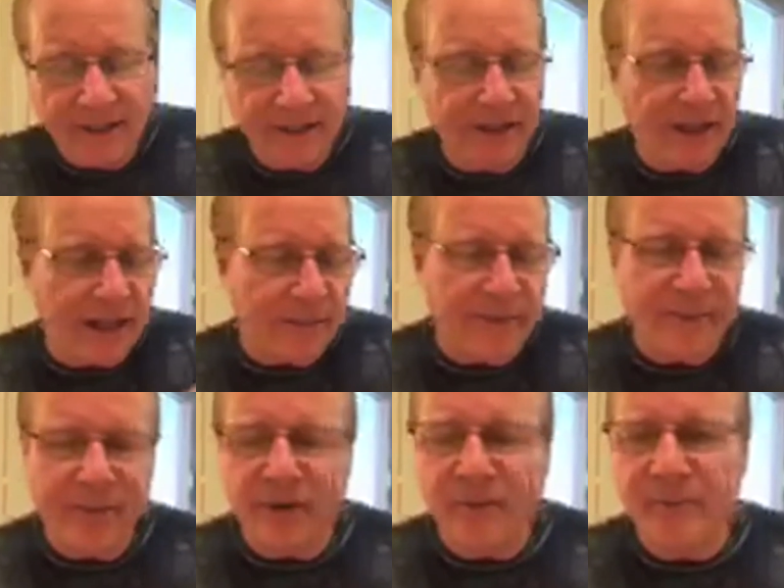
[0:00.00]
And a lot of
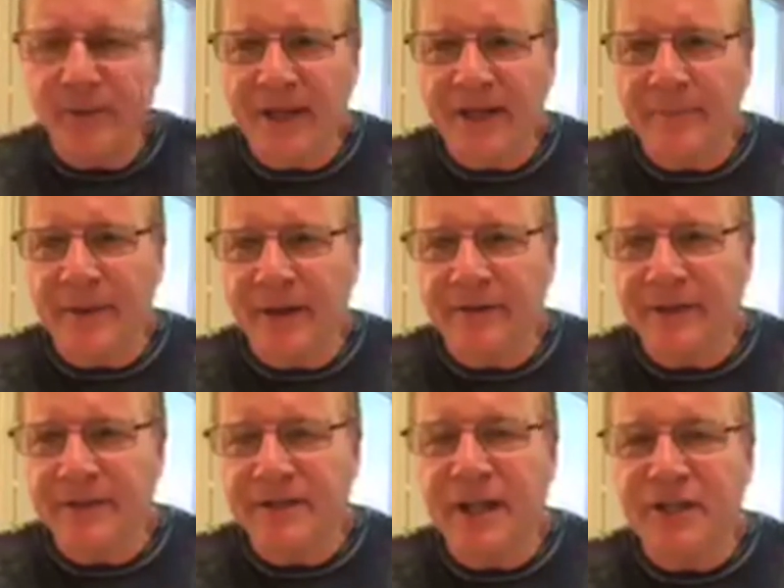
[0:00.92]
people complain about
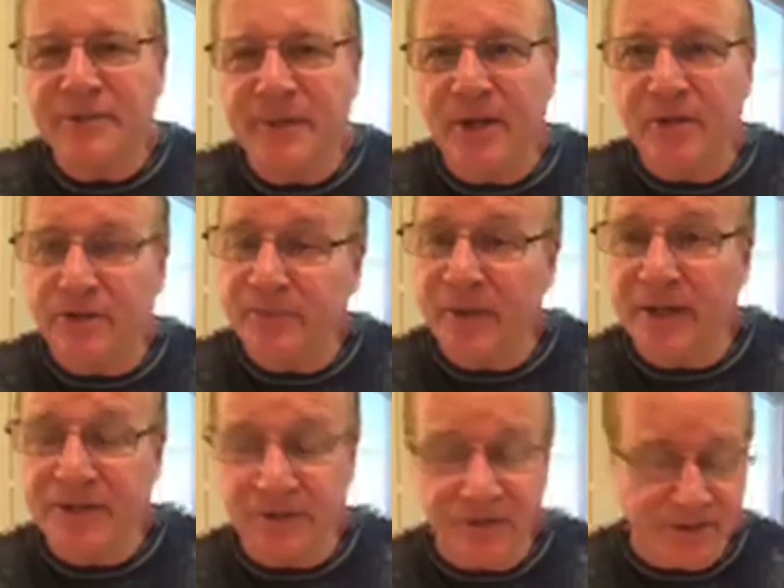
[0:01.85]
these HBO
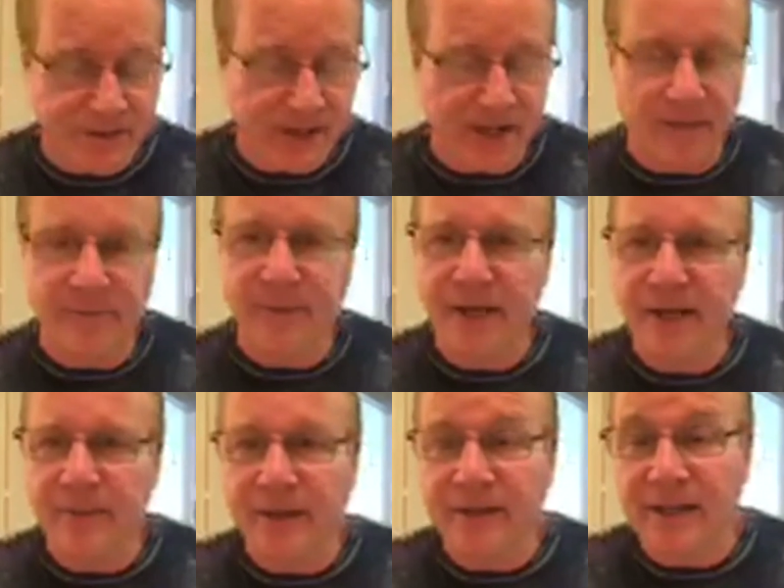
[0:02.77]
specials, and they
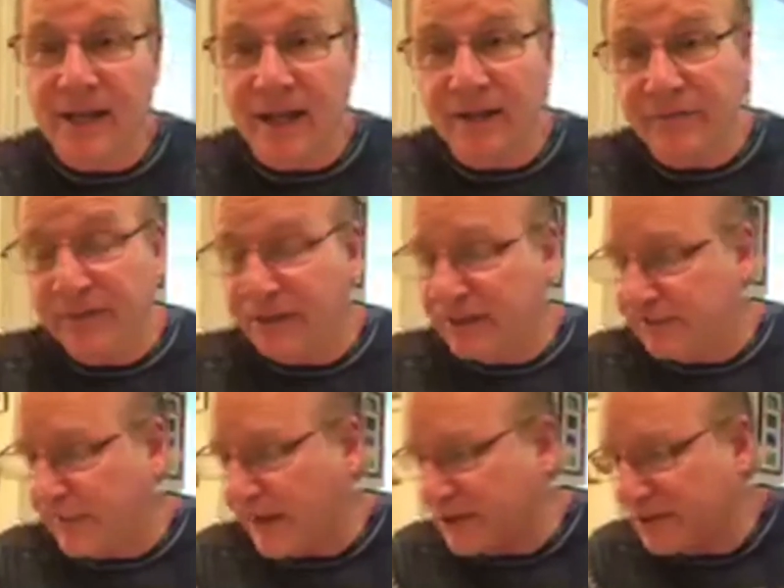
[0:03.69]
complain about the Netflix
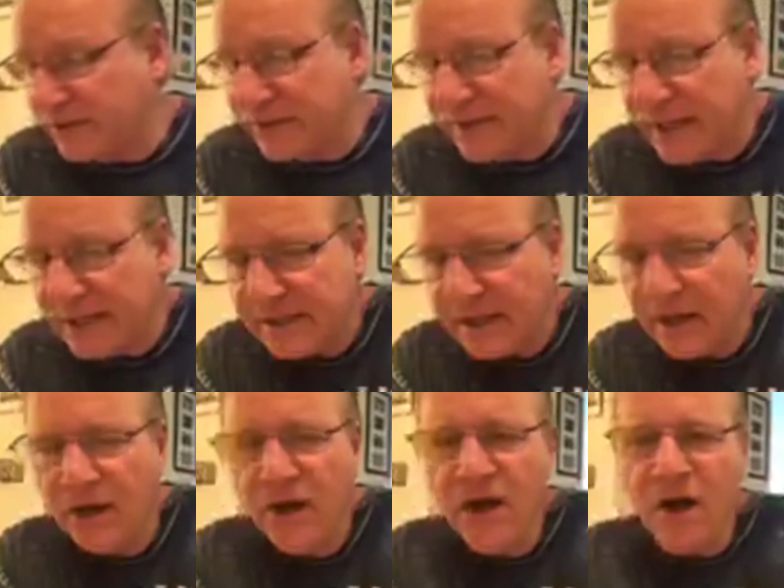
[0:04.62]
specials, and they
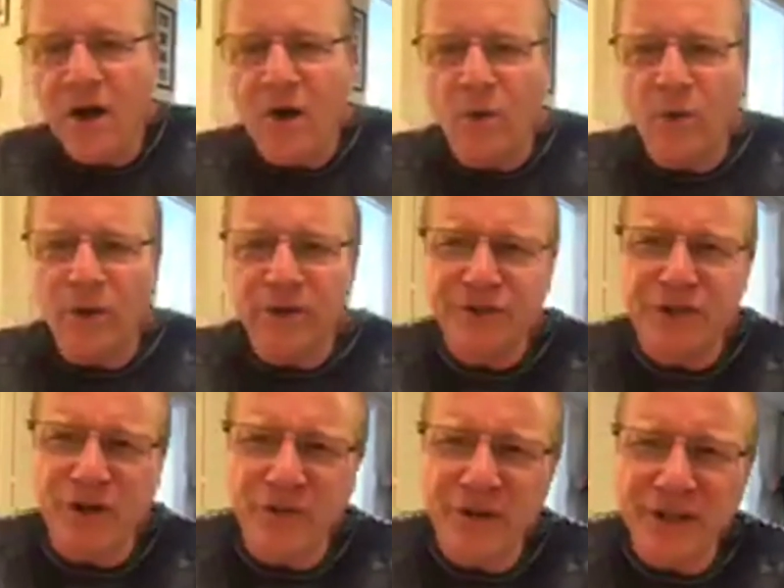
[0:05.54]
say, oh, well, the
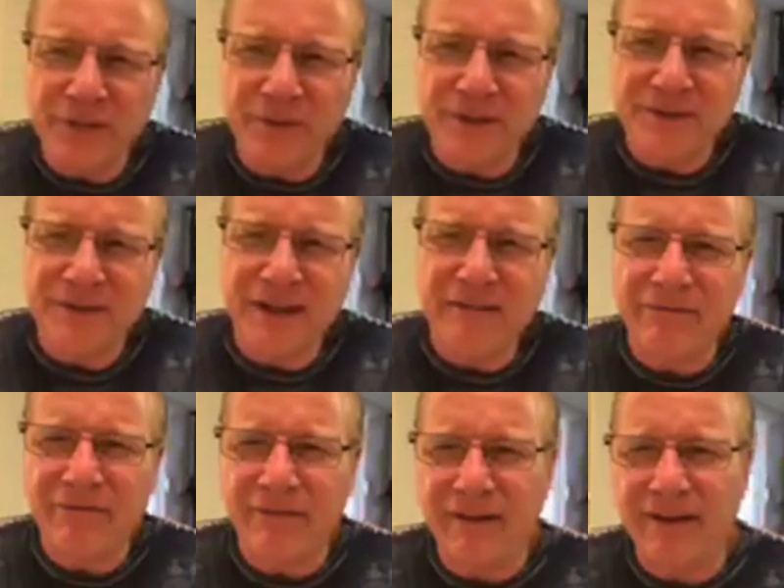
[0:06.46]
show really wasn't that
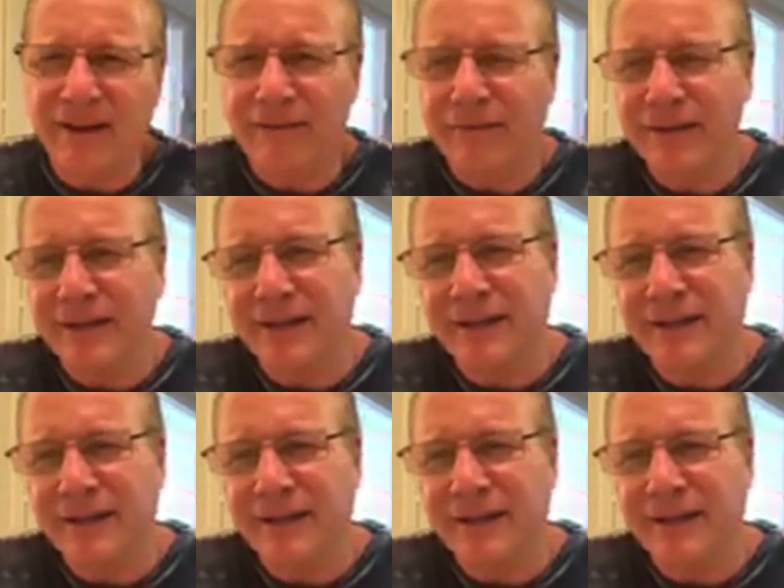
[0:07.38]
funny. I really didn't